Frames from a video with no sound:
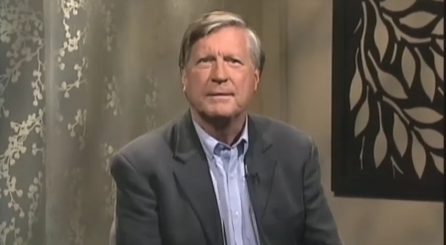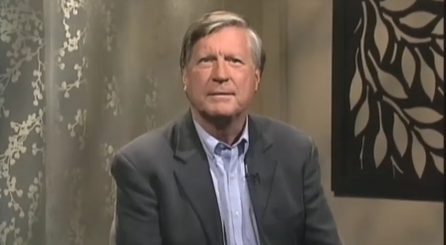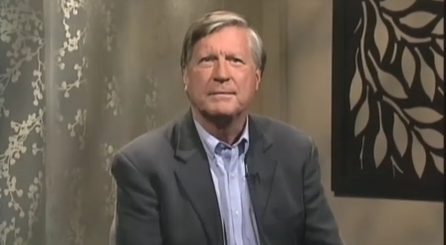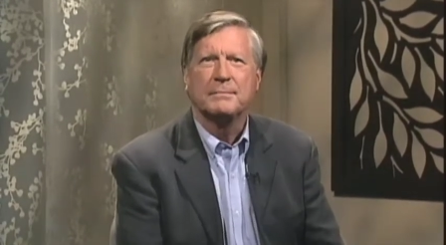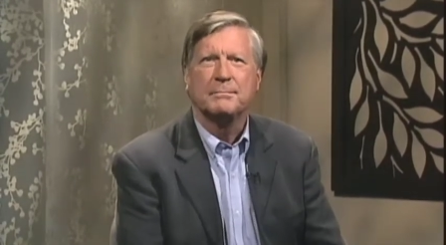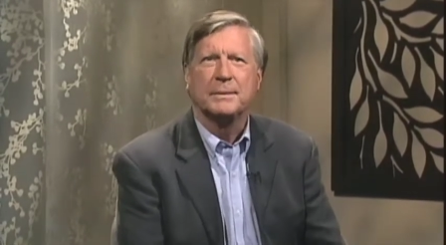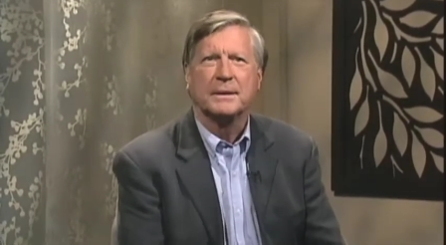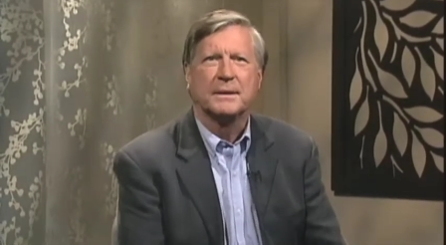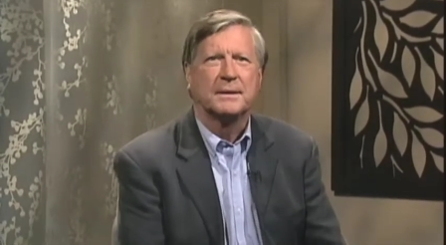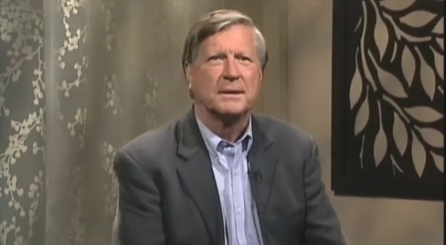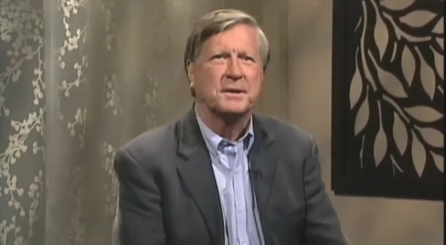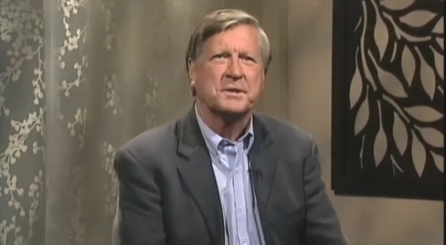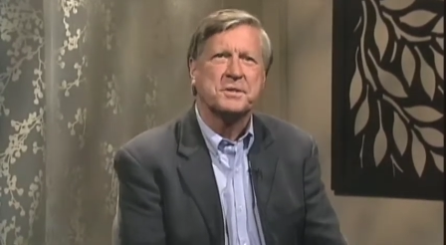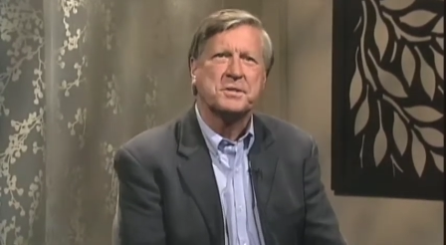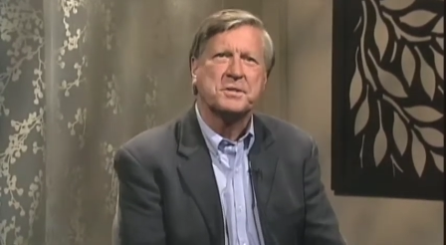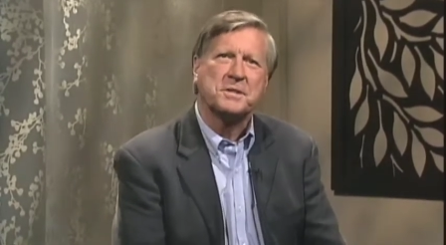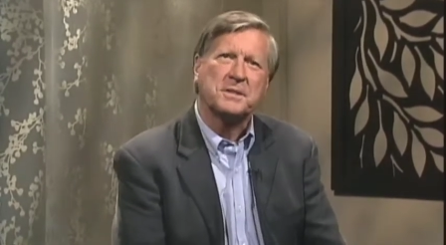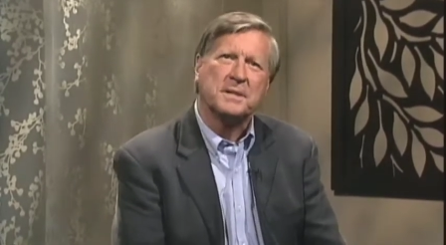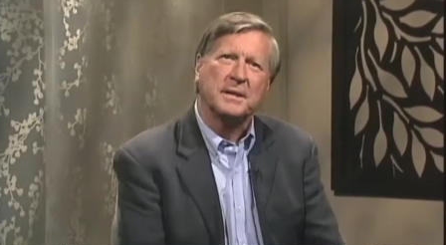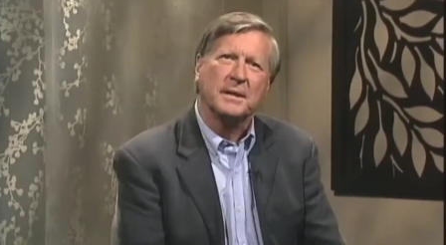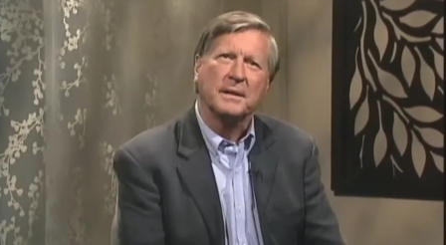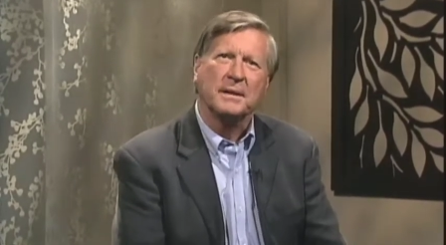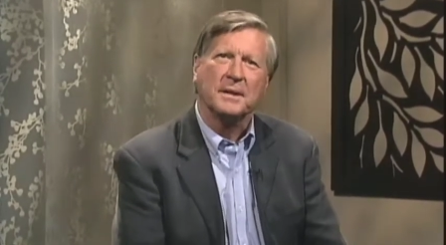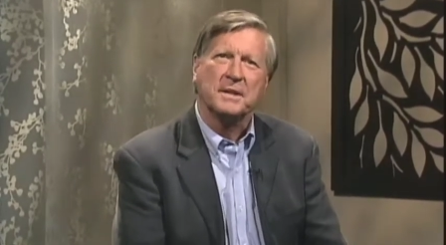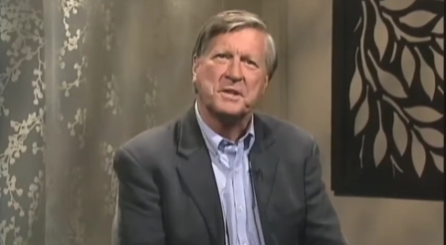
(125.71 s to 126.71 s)
but there's
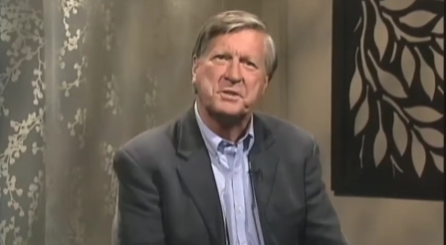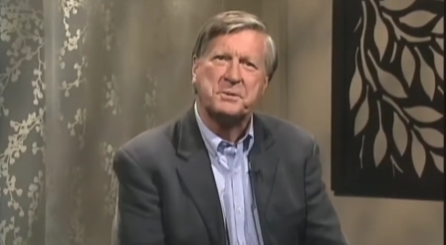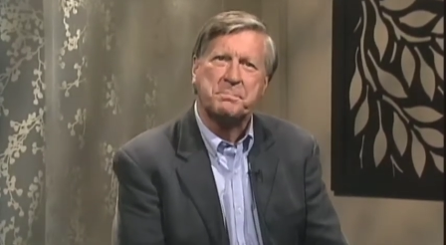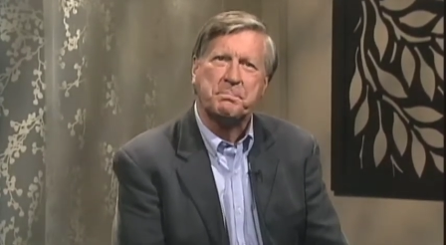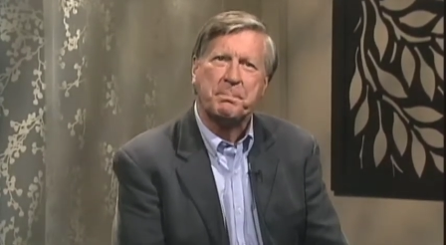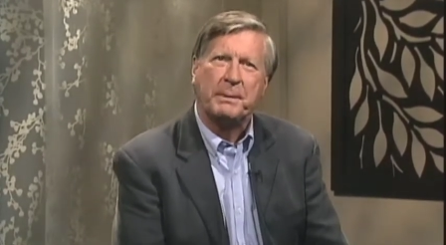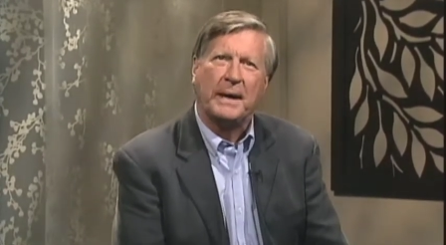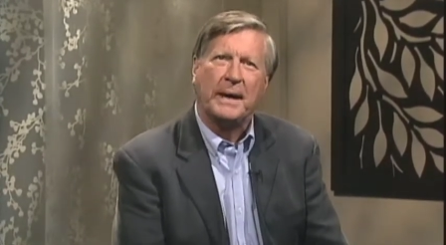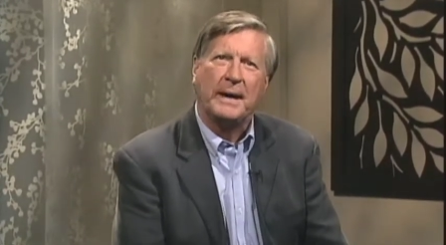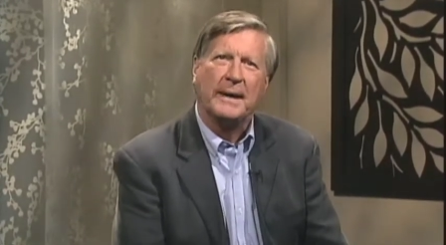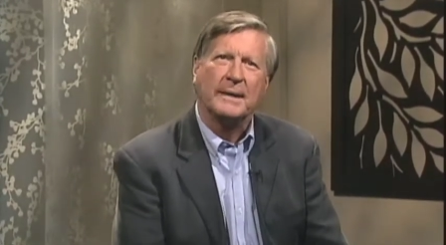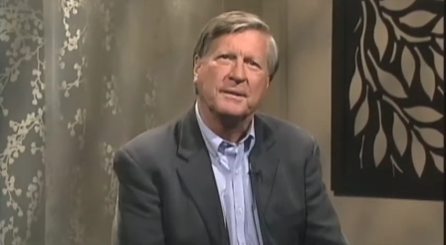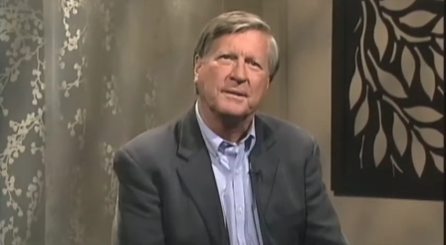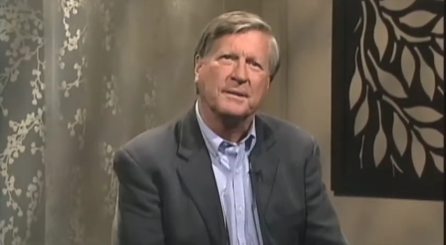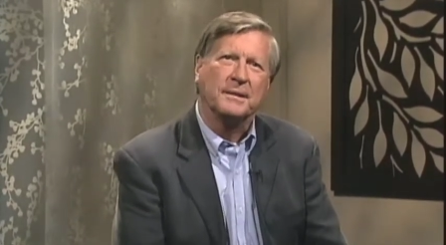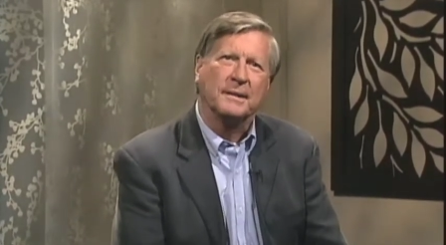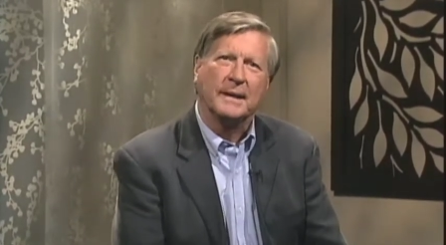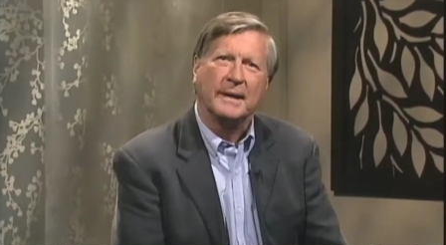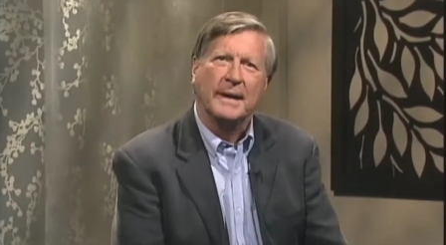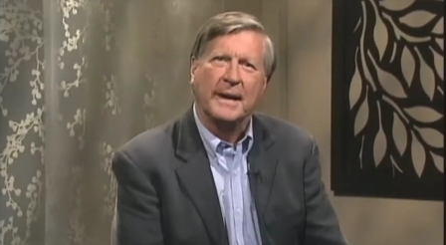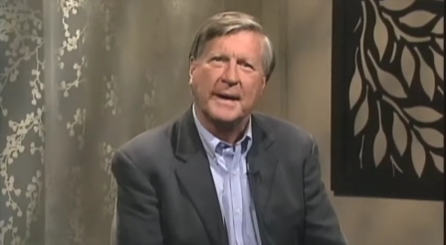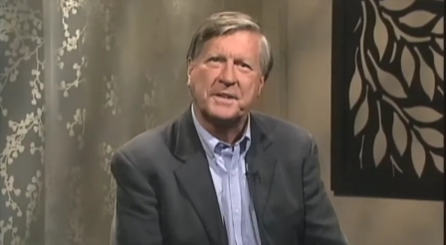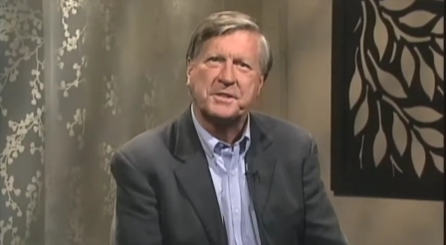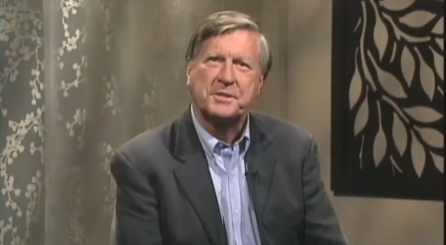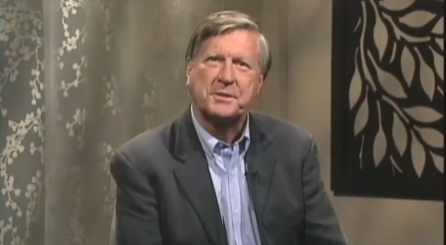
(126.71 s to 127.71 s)
still a spot on
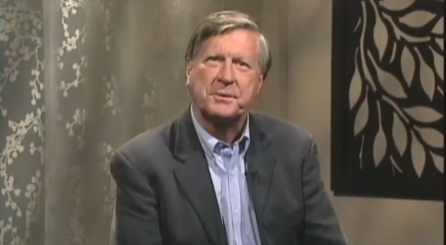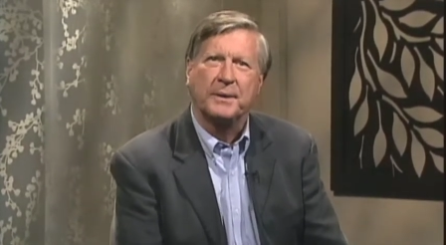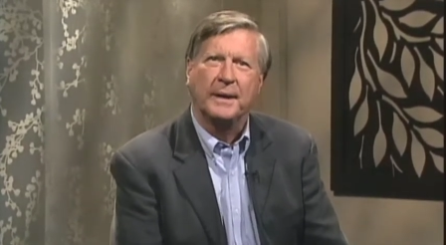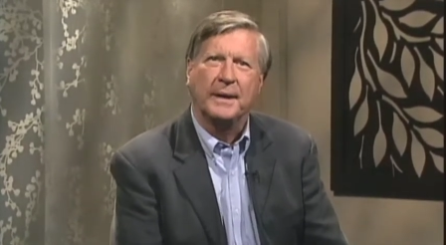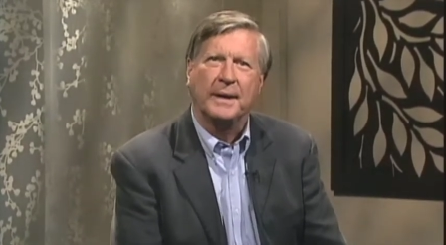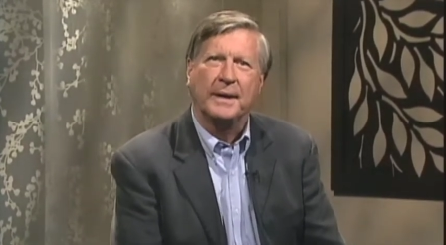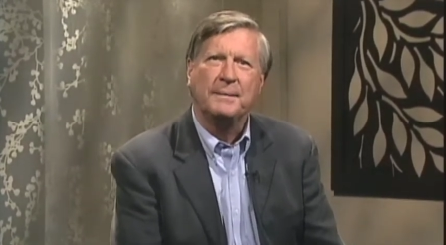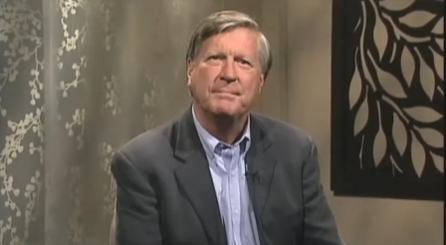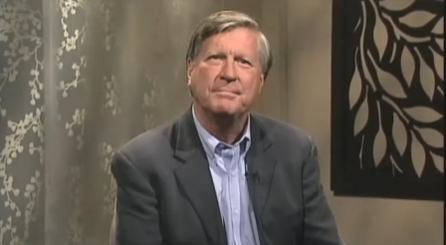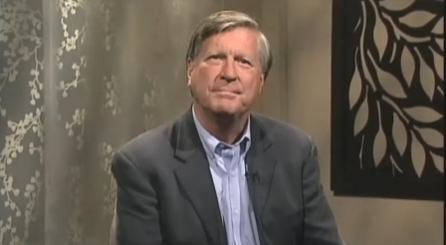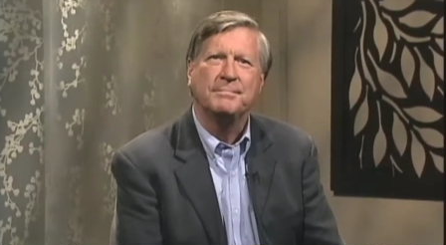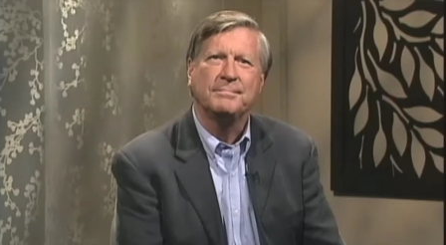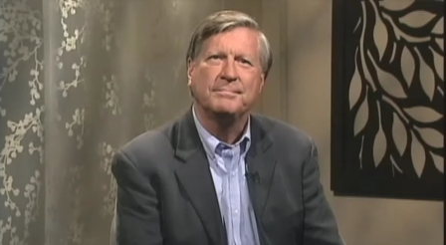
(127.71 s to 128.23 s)
the x ray.